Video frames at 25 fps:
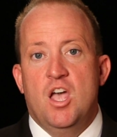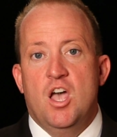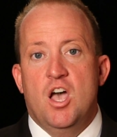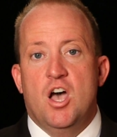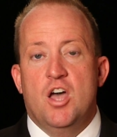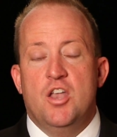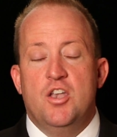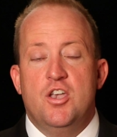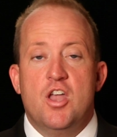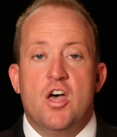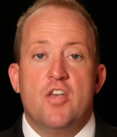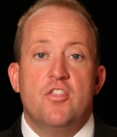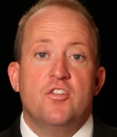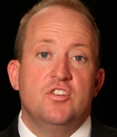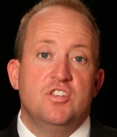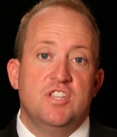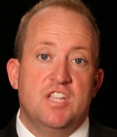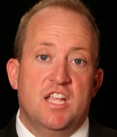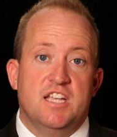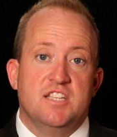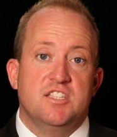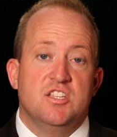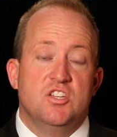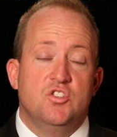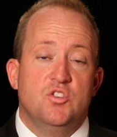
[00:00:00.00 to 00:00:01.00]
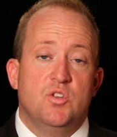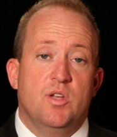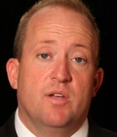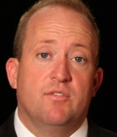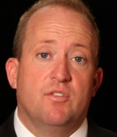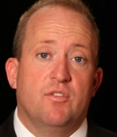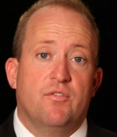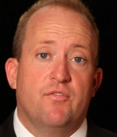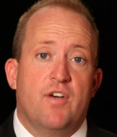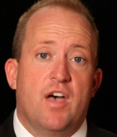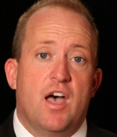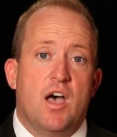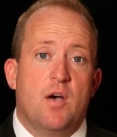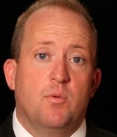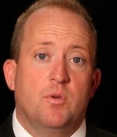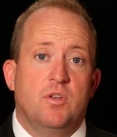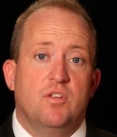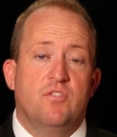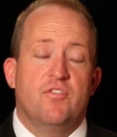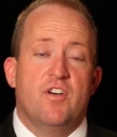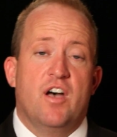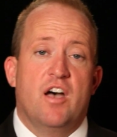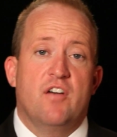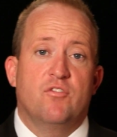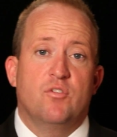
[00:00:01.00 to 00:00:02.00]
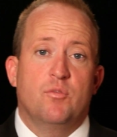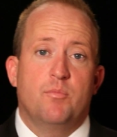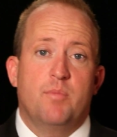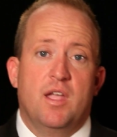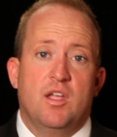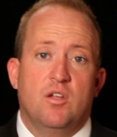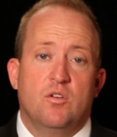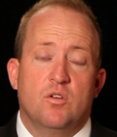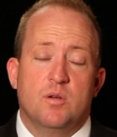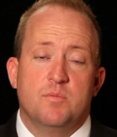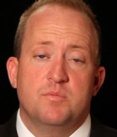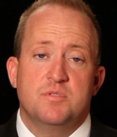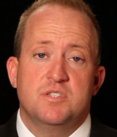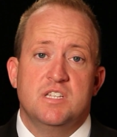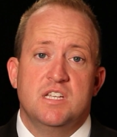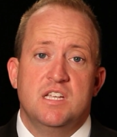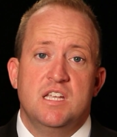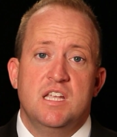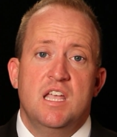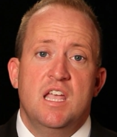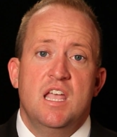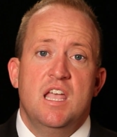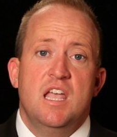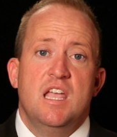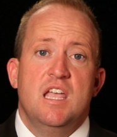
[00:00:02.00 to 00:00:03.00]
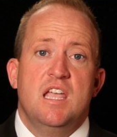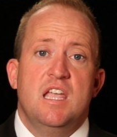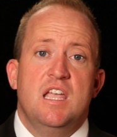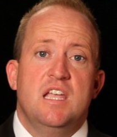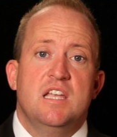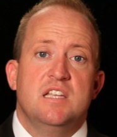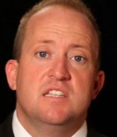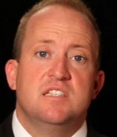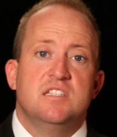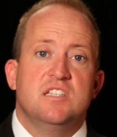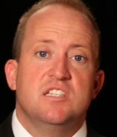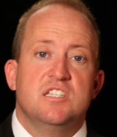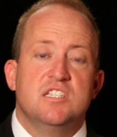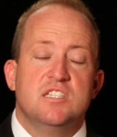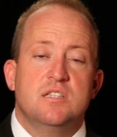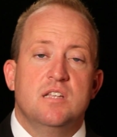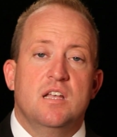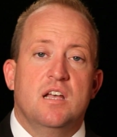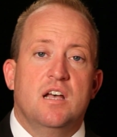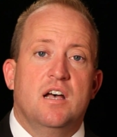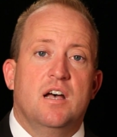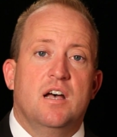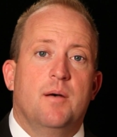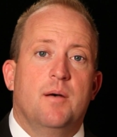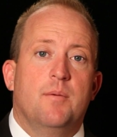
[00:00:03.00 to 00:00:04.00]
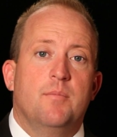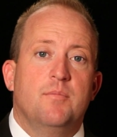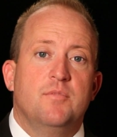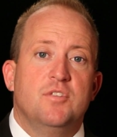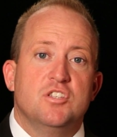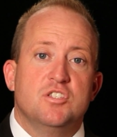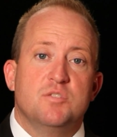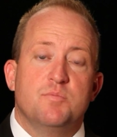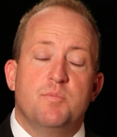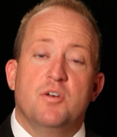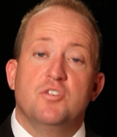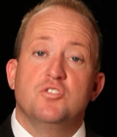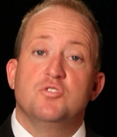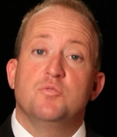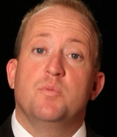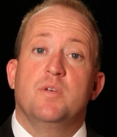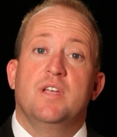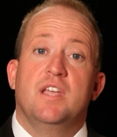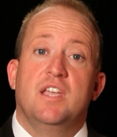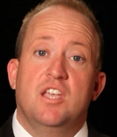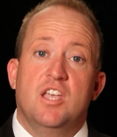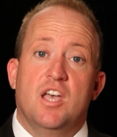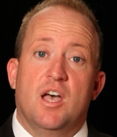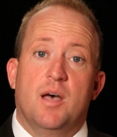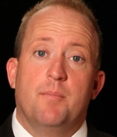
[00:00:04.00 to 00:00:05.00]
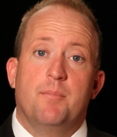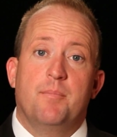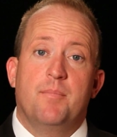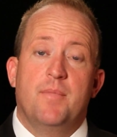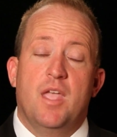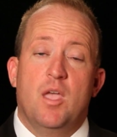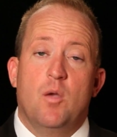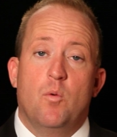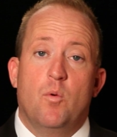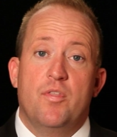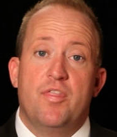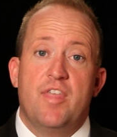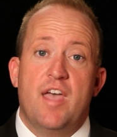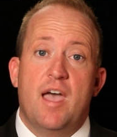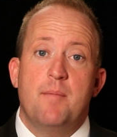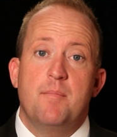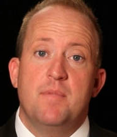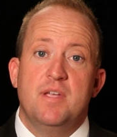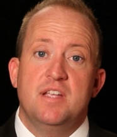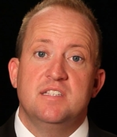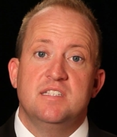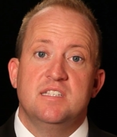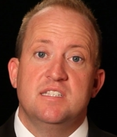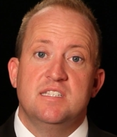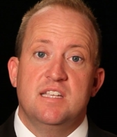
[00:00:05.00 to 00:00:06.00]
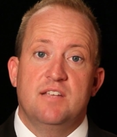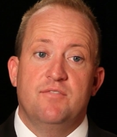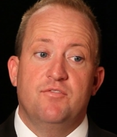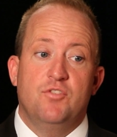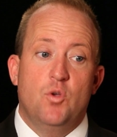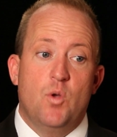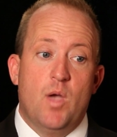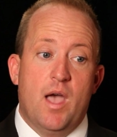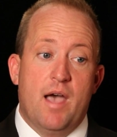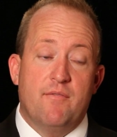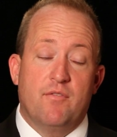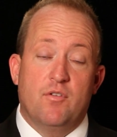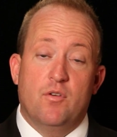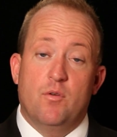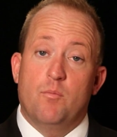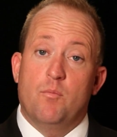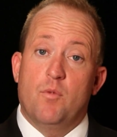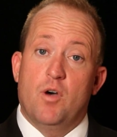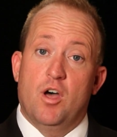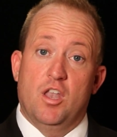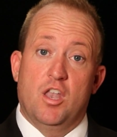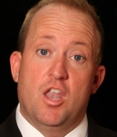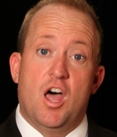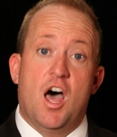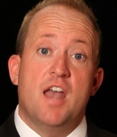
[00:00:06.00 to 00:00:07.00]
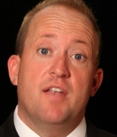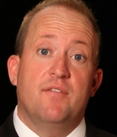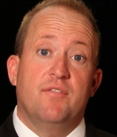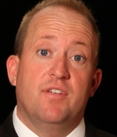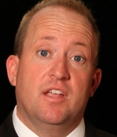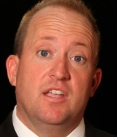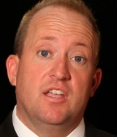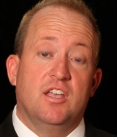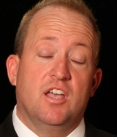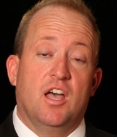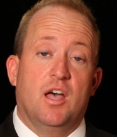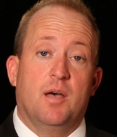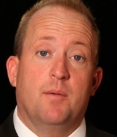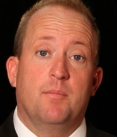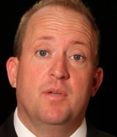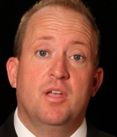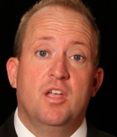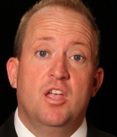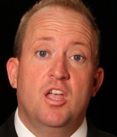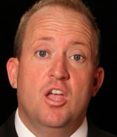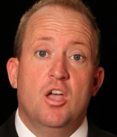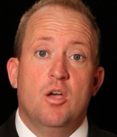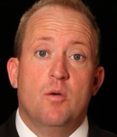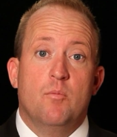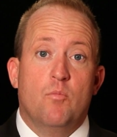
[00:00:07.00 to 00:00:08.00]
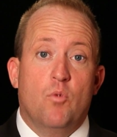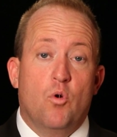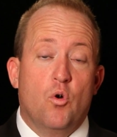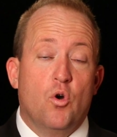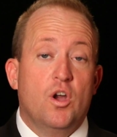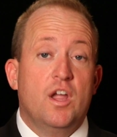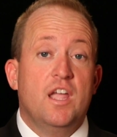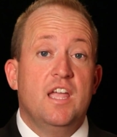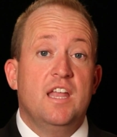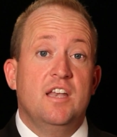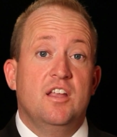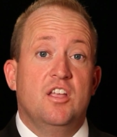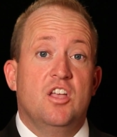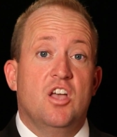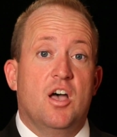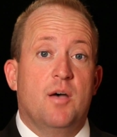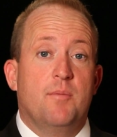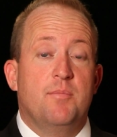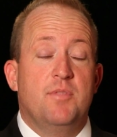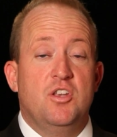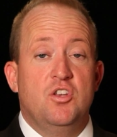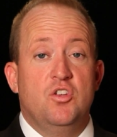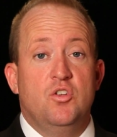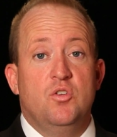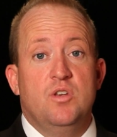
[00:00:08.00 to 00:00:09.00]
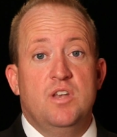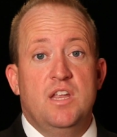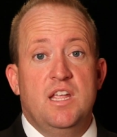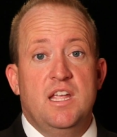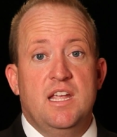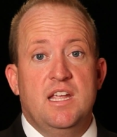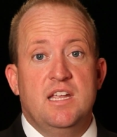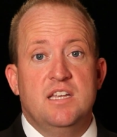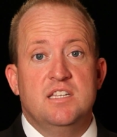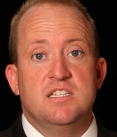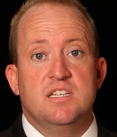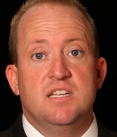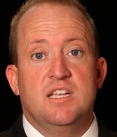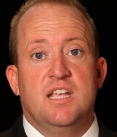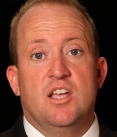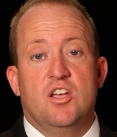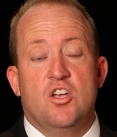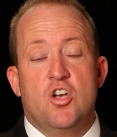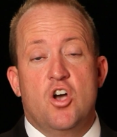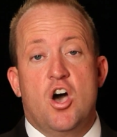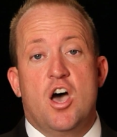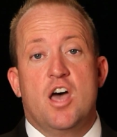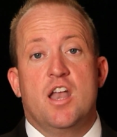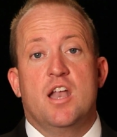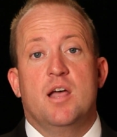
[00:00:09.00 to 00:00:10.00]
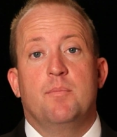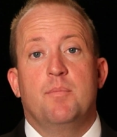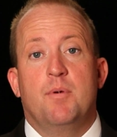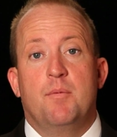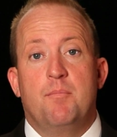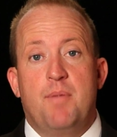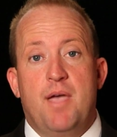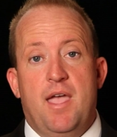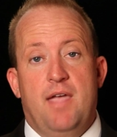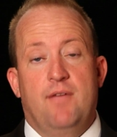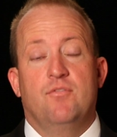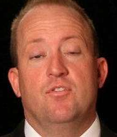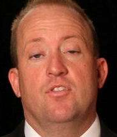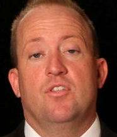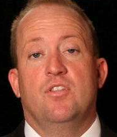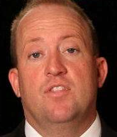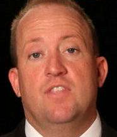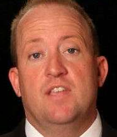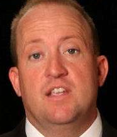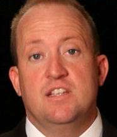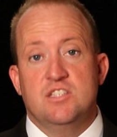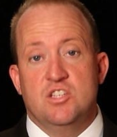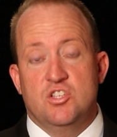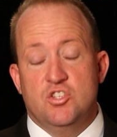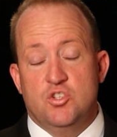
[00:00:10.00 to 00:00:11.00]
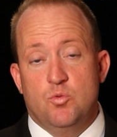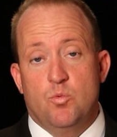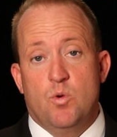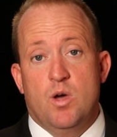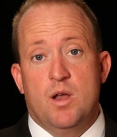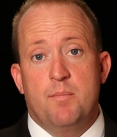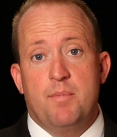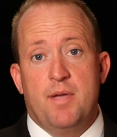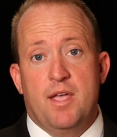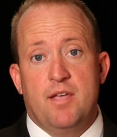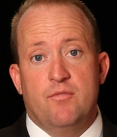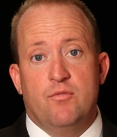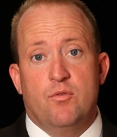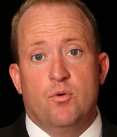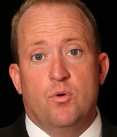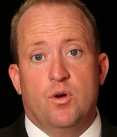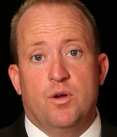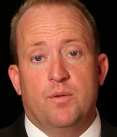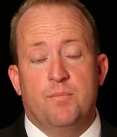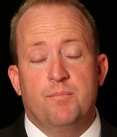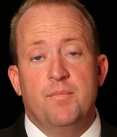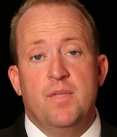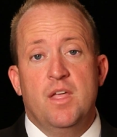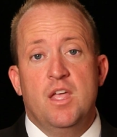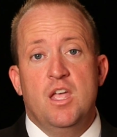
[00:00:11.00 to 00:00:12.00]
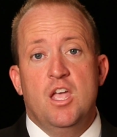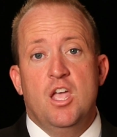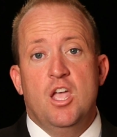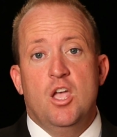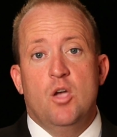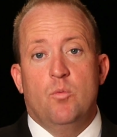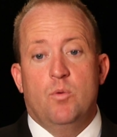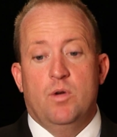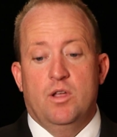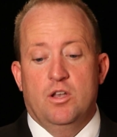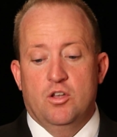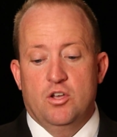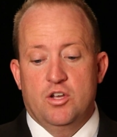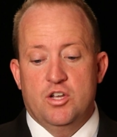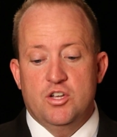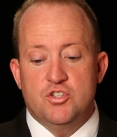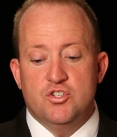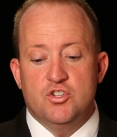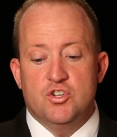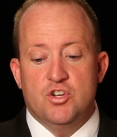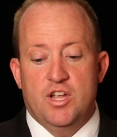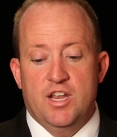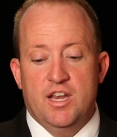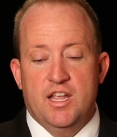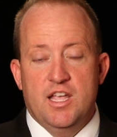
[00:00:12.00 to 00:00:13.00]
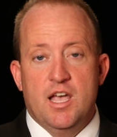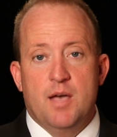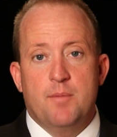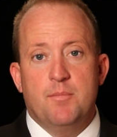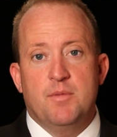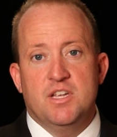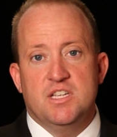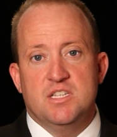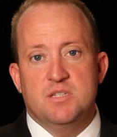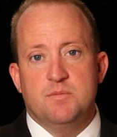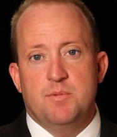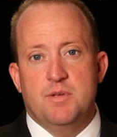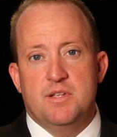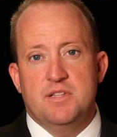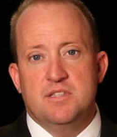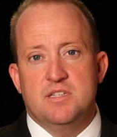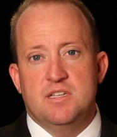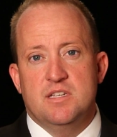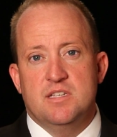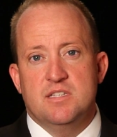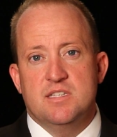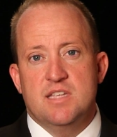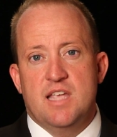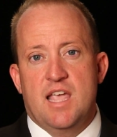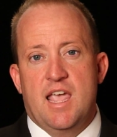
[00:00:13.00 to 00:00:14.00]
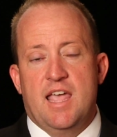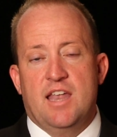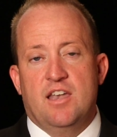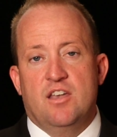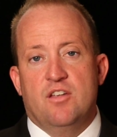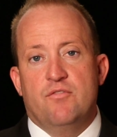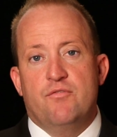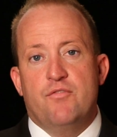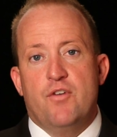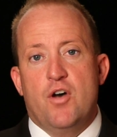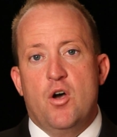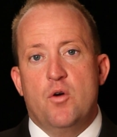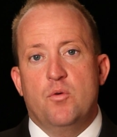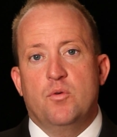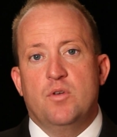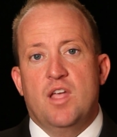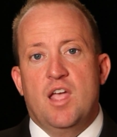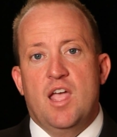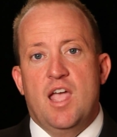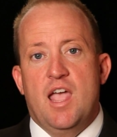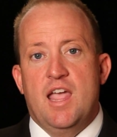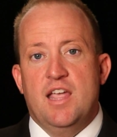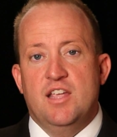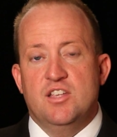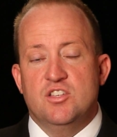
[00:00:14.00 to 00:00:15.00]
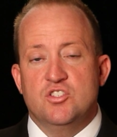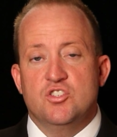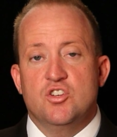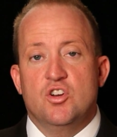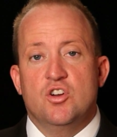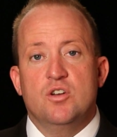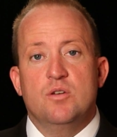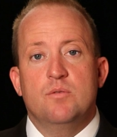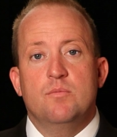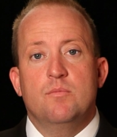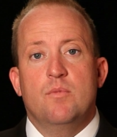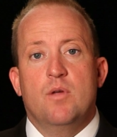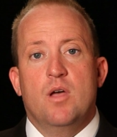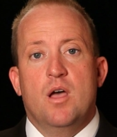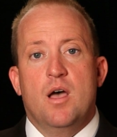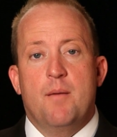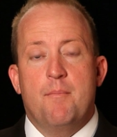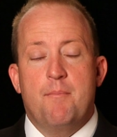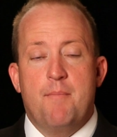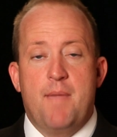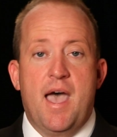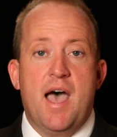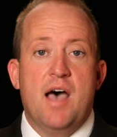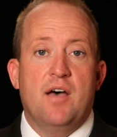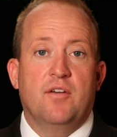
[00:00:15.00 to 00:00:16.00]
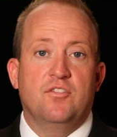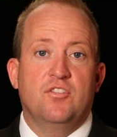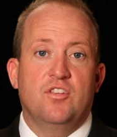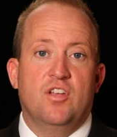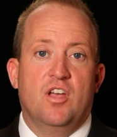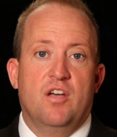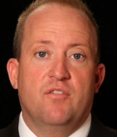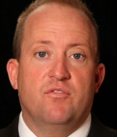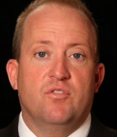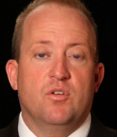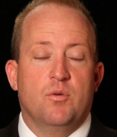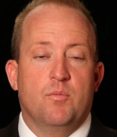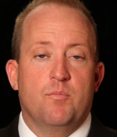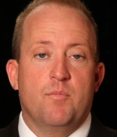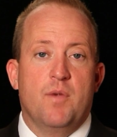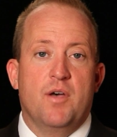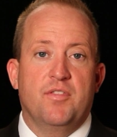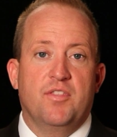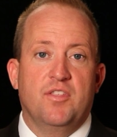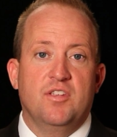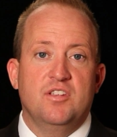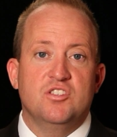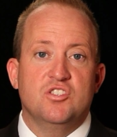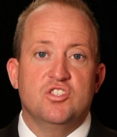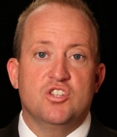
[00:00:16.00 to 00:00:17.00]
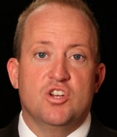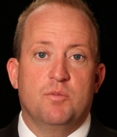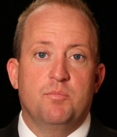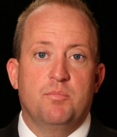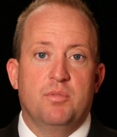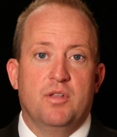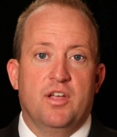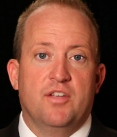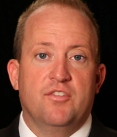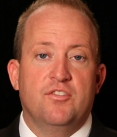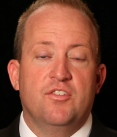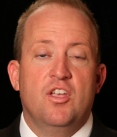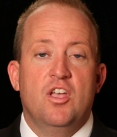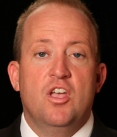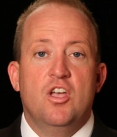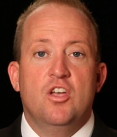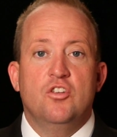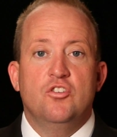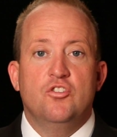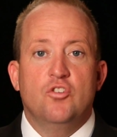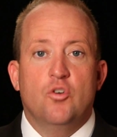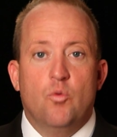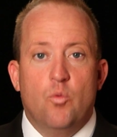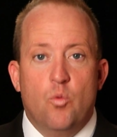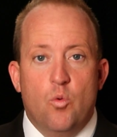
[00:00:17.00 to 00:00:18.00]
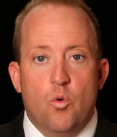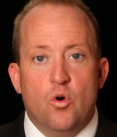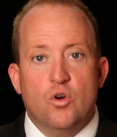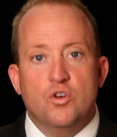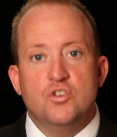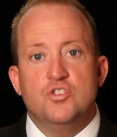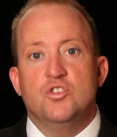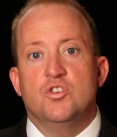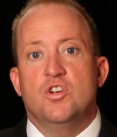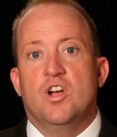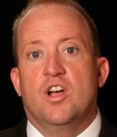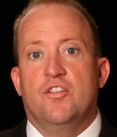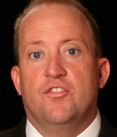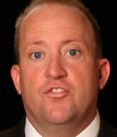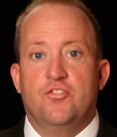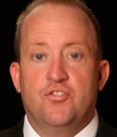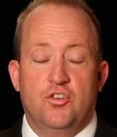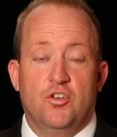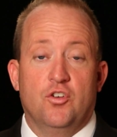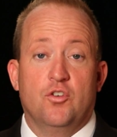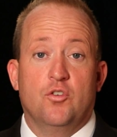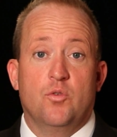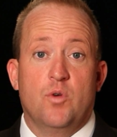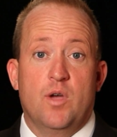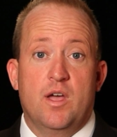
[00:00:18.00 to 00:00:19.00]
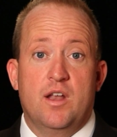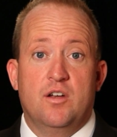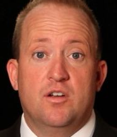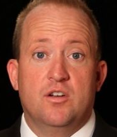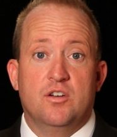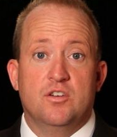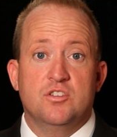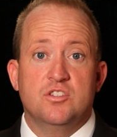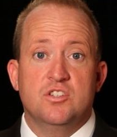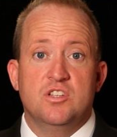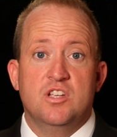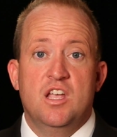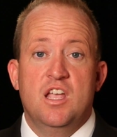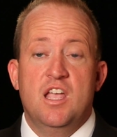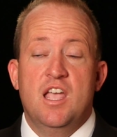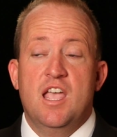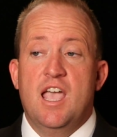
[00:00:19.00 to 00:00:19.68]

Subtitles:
Another test that you have to file when you file for bankruptcy is disposable income. And what that means is if you have a lot of income, more income than you need to get caught up and pay for the things that you want to pay for, we look at your income and expenses and devote a certain amount of your monthly surplus towards your unsecured creditors.